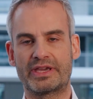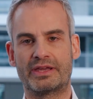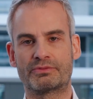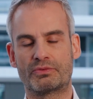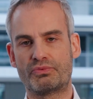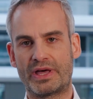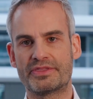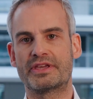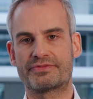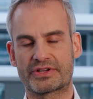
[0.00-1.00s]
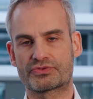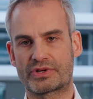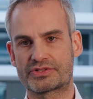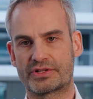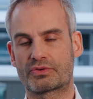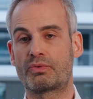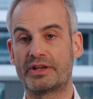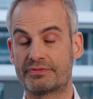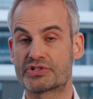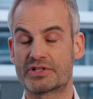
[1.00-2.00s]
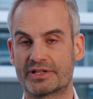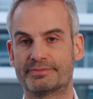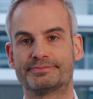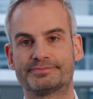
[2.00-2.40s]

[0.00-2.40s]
can run the infrastructure quite efficiently.